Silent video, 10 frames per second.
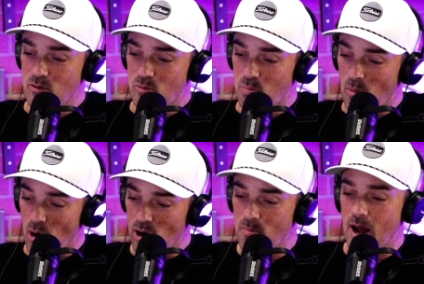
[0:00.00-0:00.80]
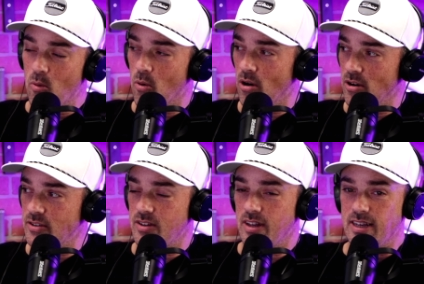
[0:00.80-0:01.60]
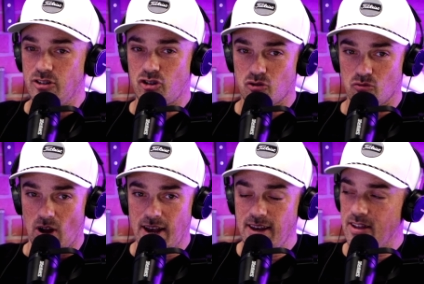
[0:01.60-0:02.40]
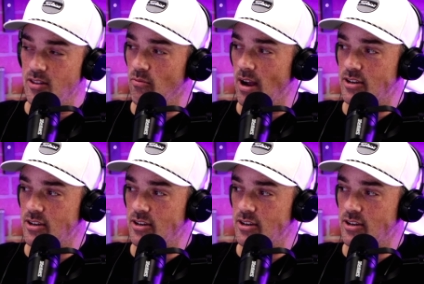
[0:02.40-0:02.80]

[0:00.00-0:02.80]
mark my words, he's trending in the right